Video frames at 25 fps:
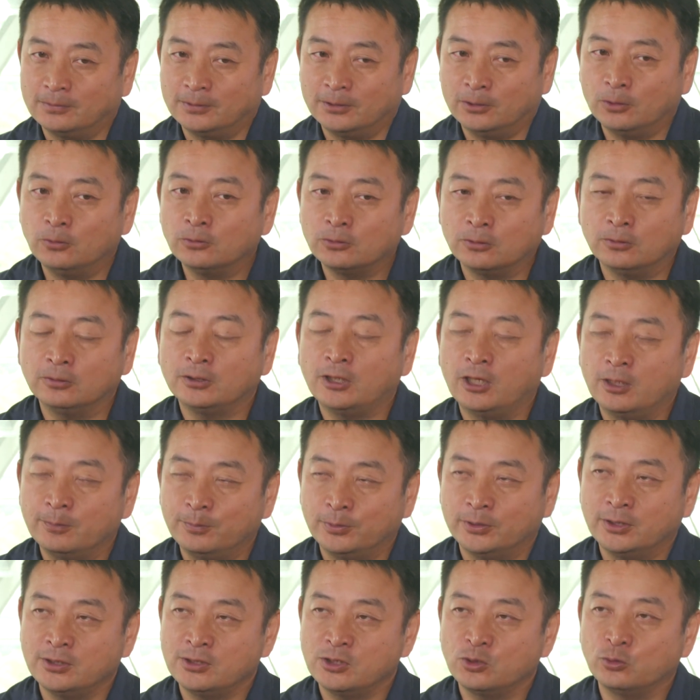local
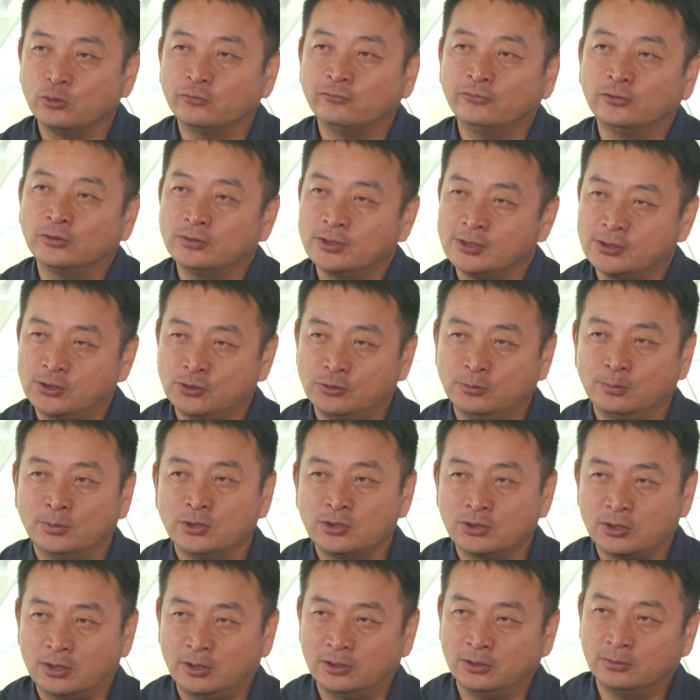competition. We focused too
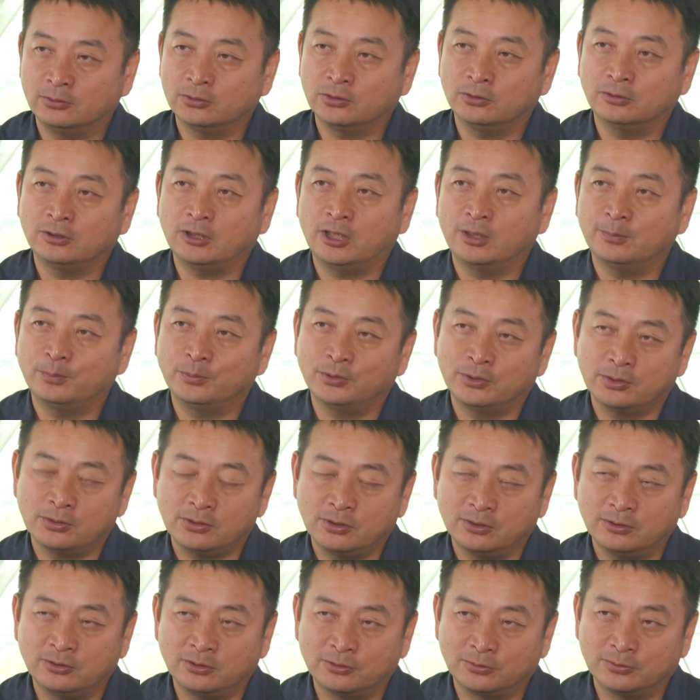much on local
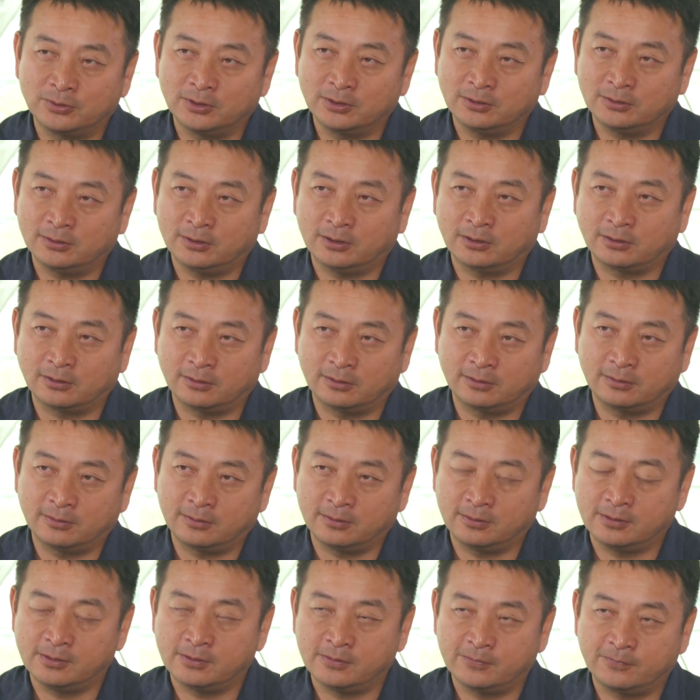competition during
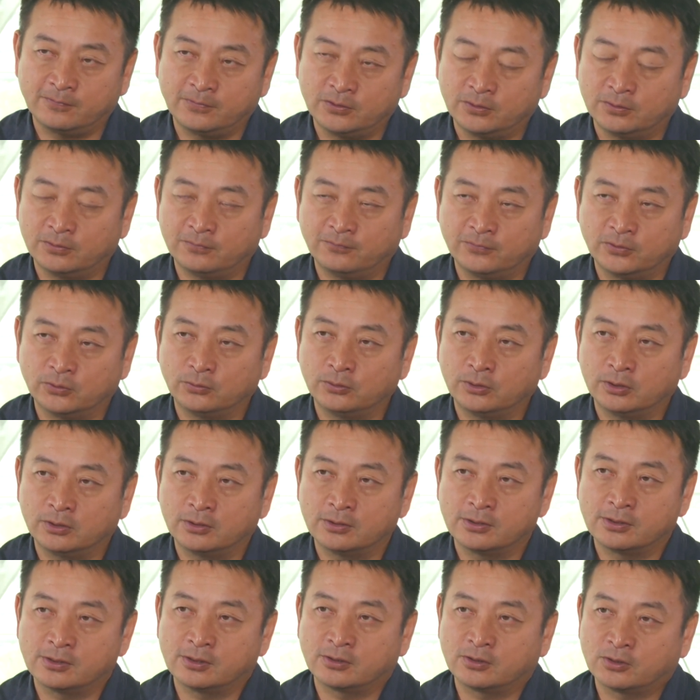these few
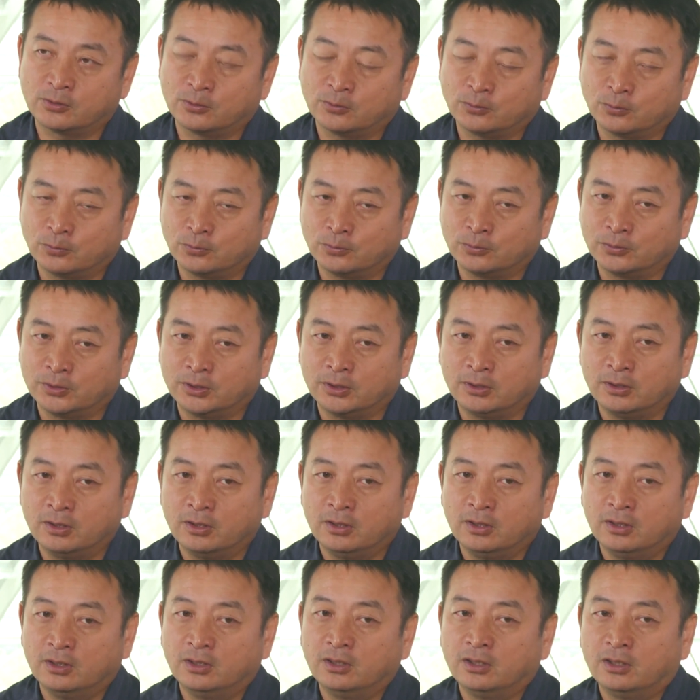years. So we
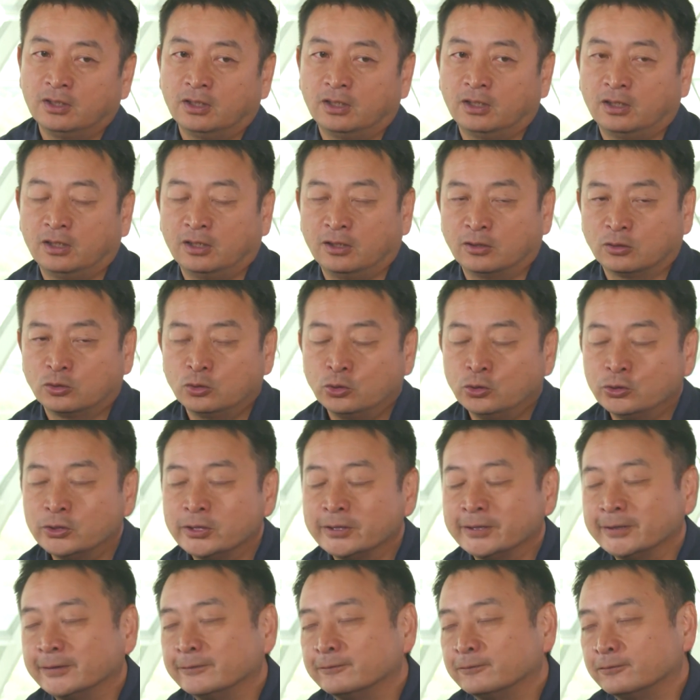could
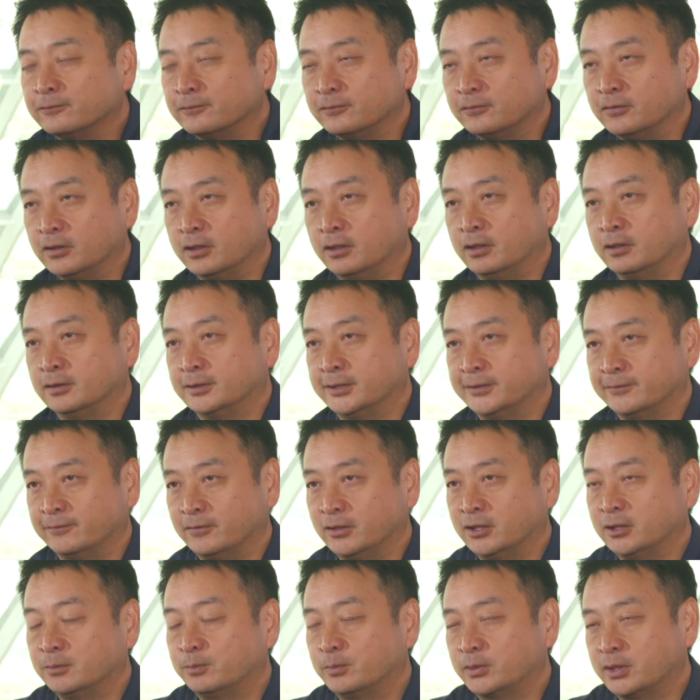have
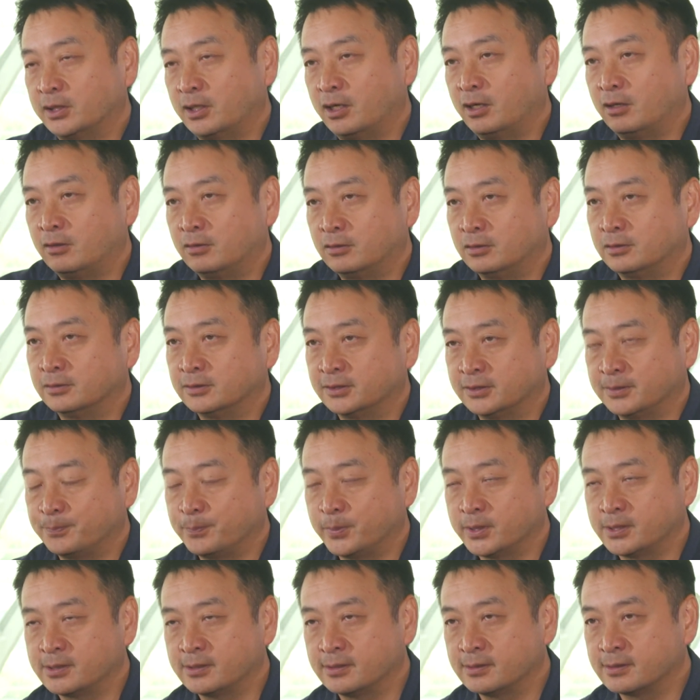developed the
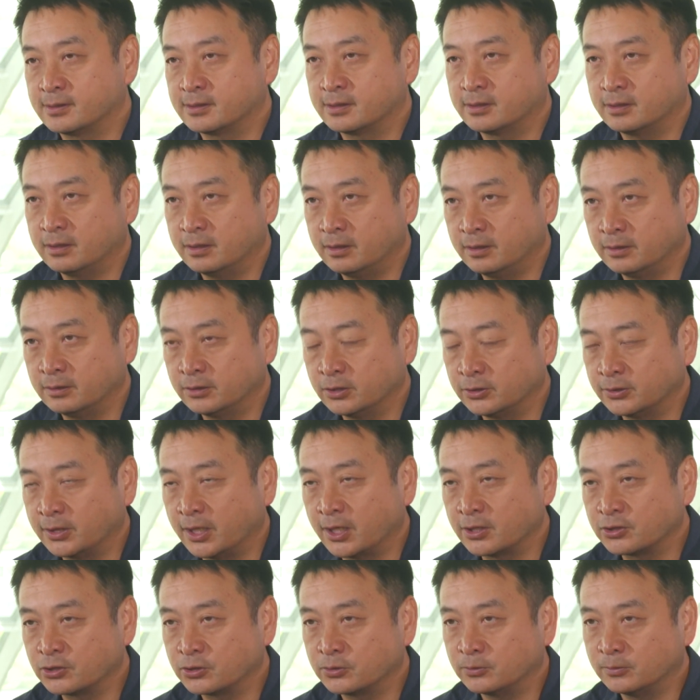business
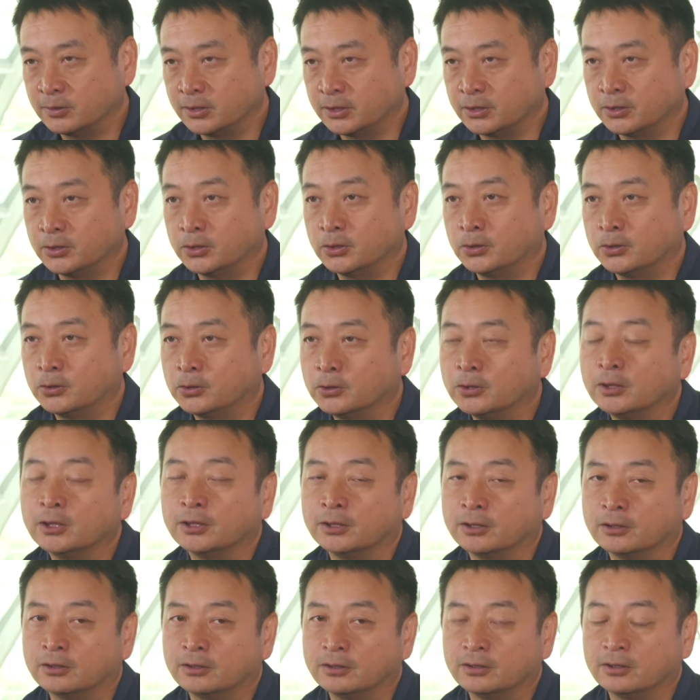internationally
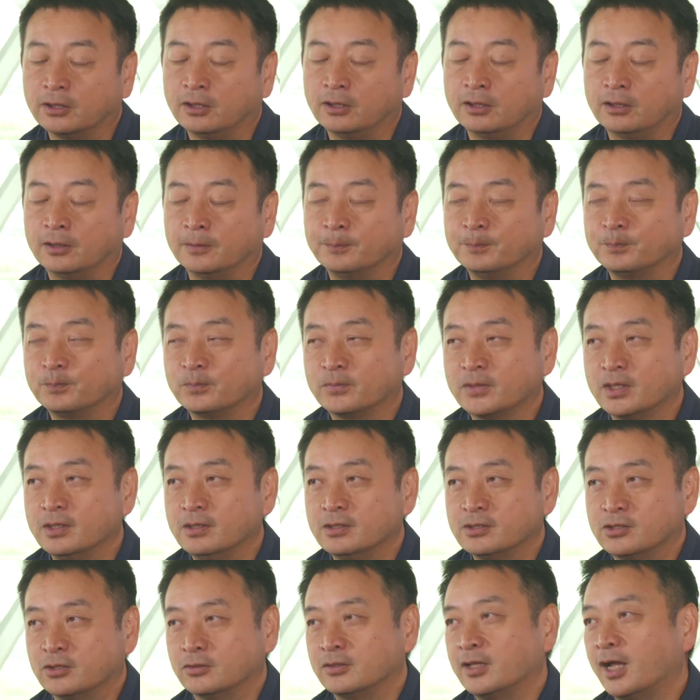earlier.
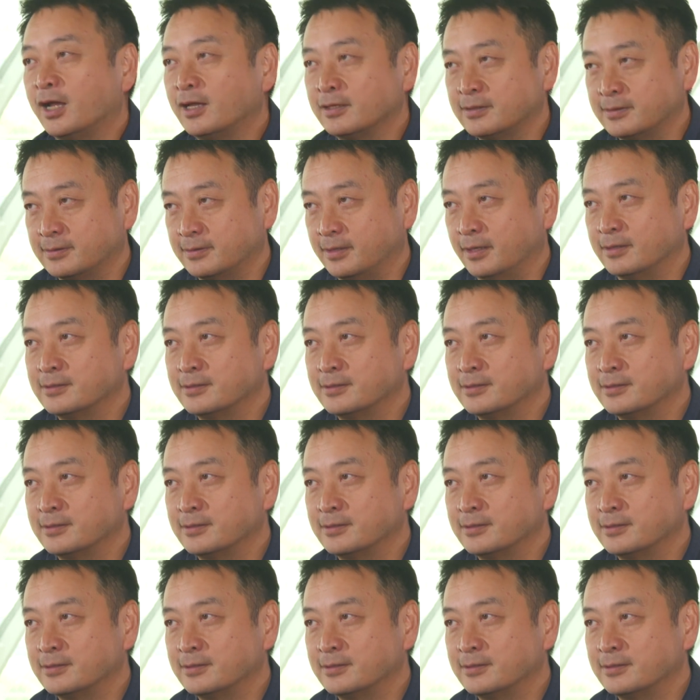So that's